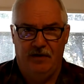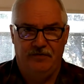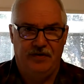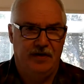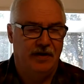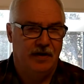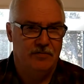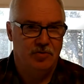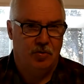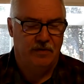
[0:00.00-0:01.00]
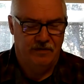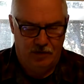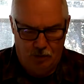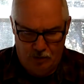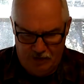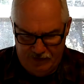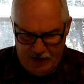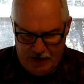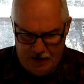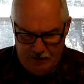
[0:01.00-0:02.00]
have sinned and come short of the glory of
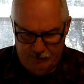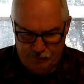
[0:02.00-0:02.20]
God.